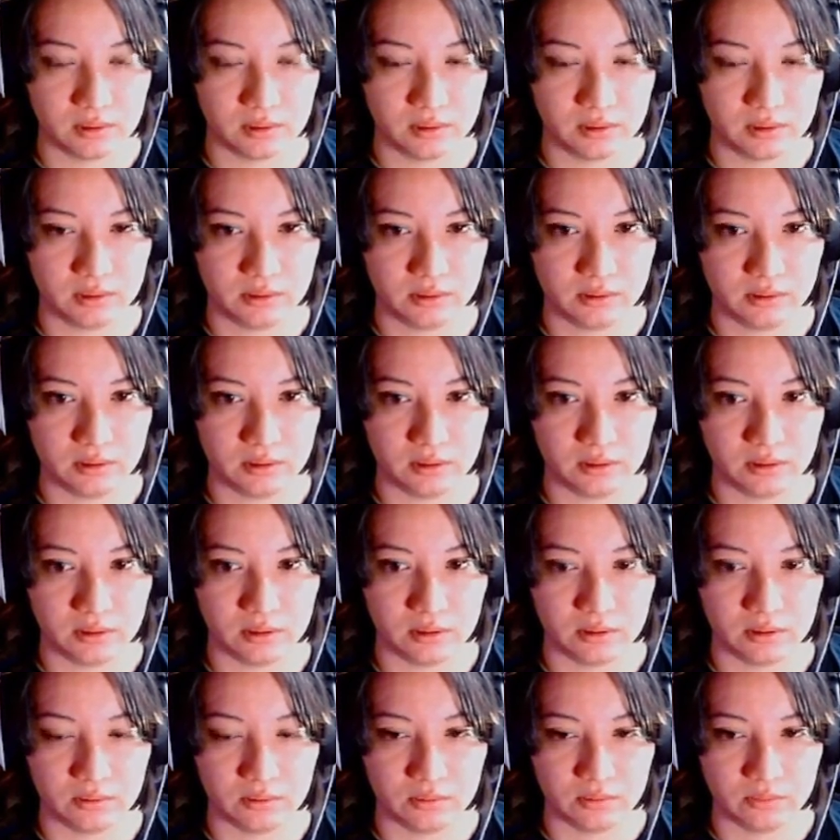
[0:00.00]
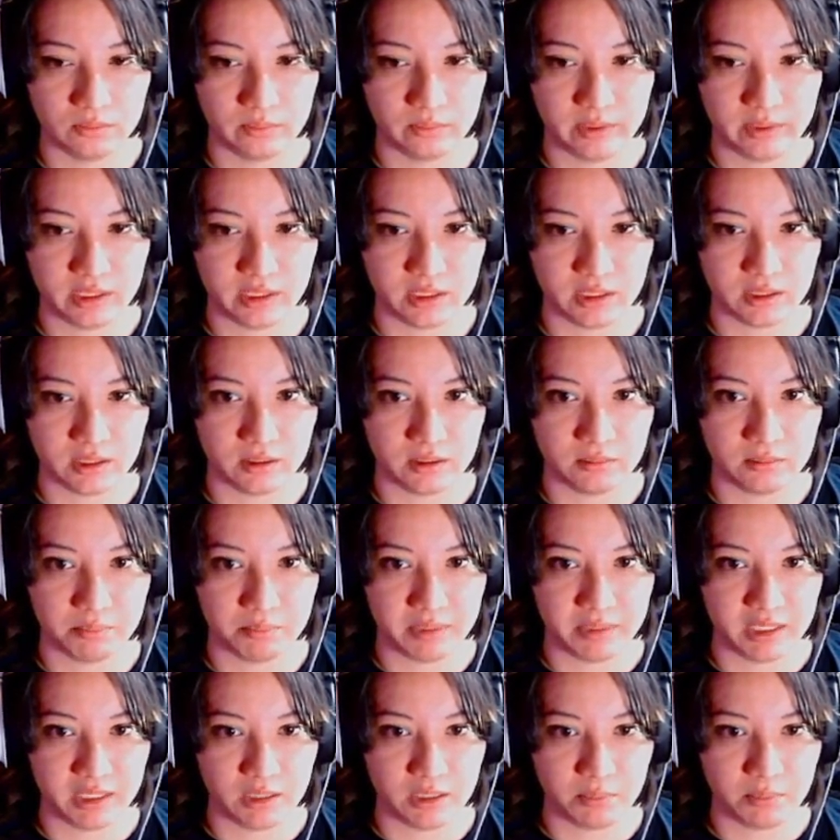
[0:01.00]
Oh, we can
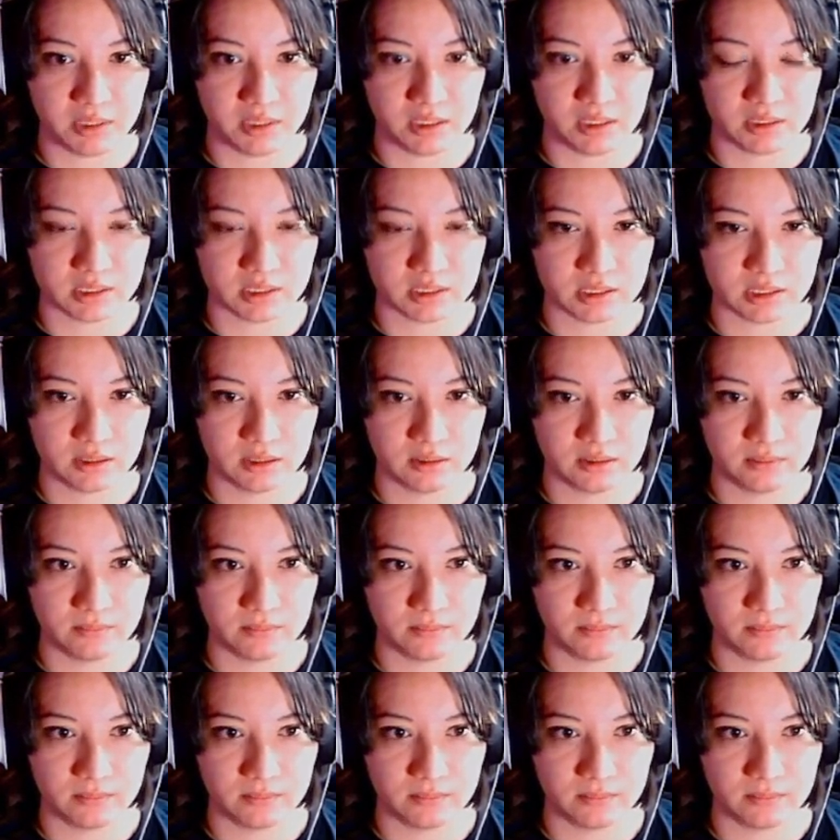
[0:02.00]
Peaky Peaks.